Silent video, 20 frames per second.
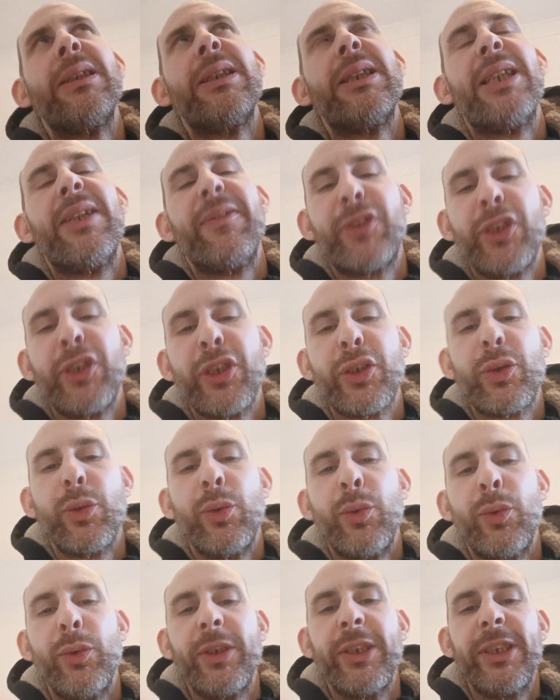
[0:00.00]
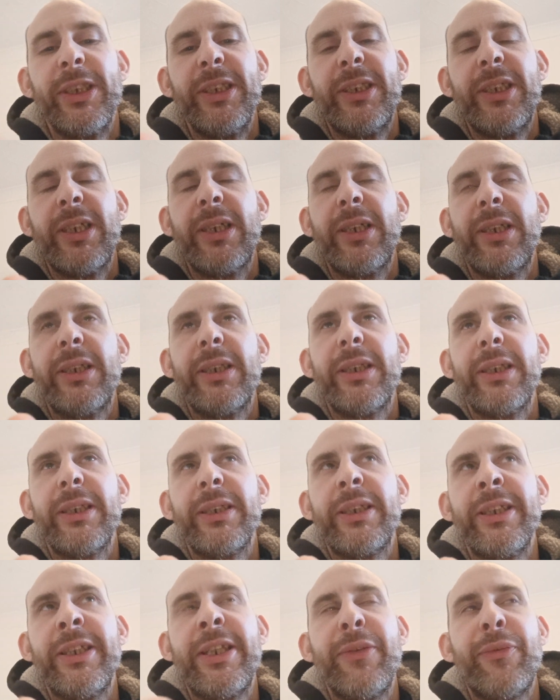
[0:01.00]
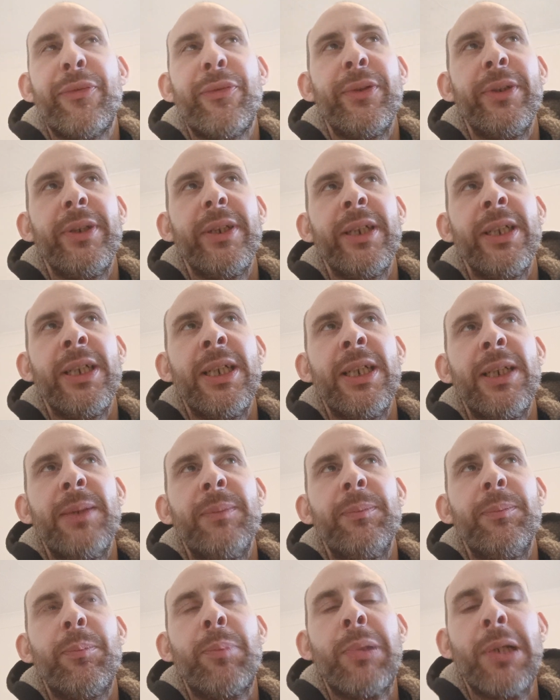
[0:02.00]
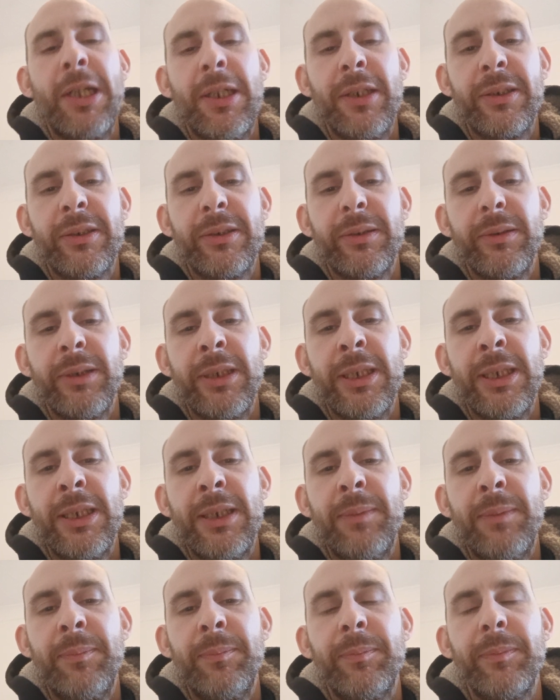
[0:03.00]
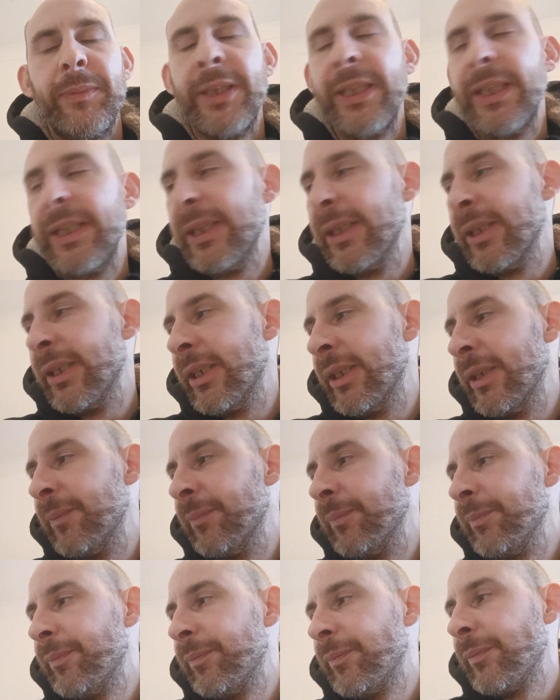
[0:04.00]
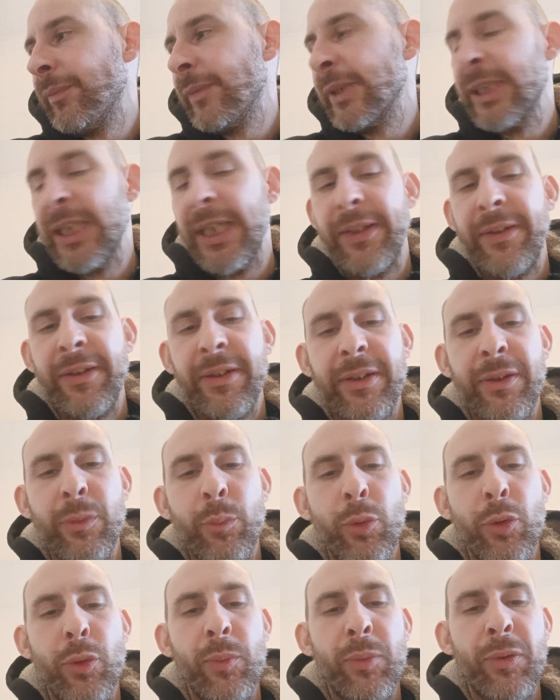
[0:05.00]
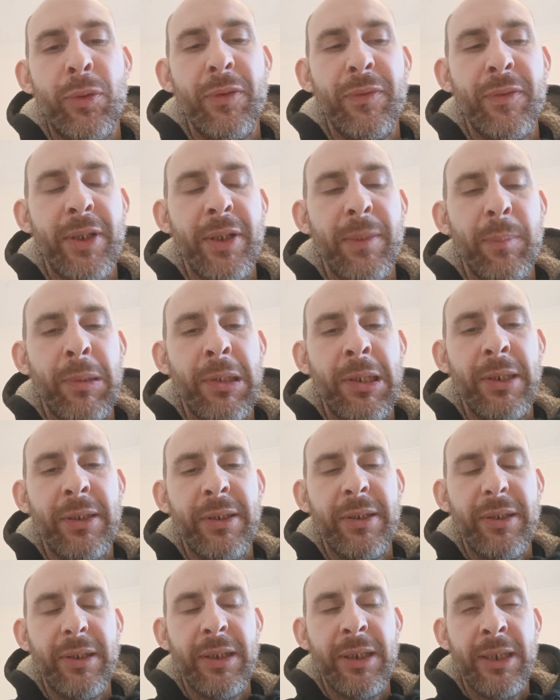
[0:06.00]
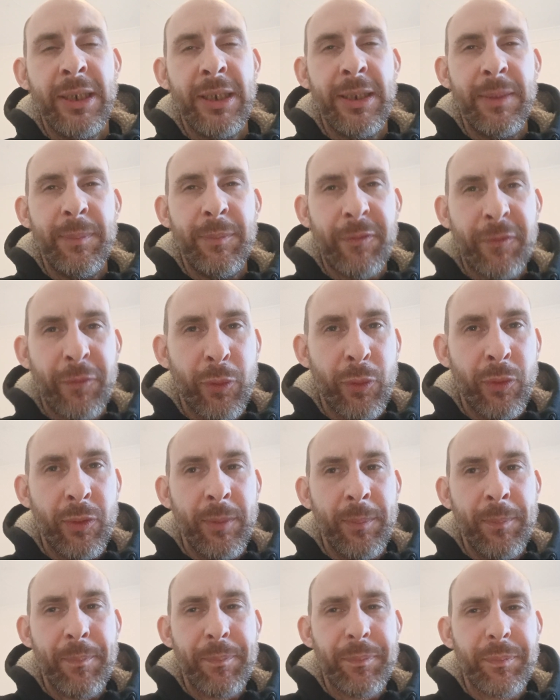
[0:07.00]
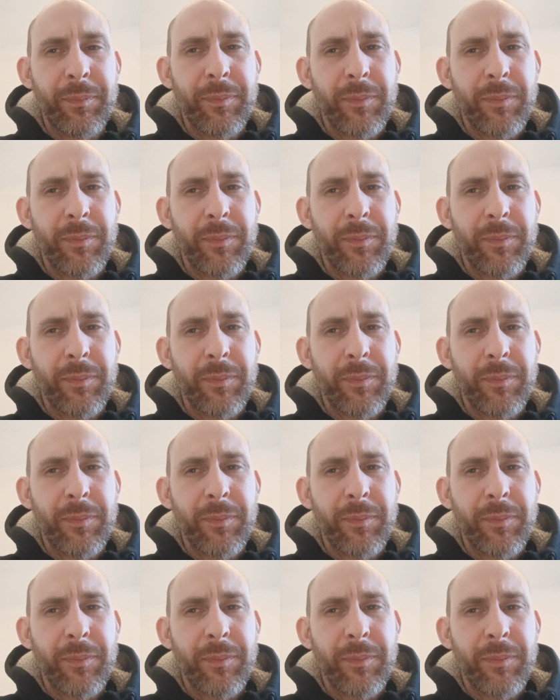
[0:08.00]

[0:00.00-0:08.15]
I've just ordered the different plug, the waterproof kind of plug for them.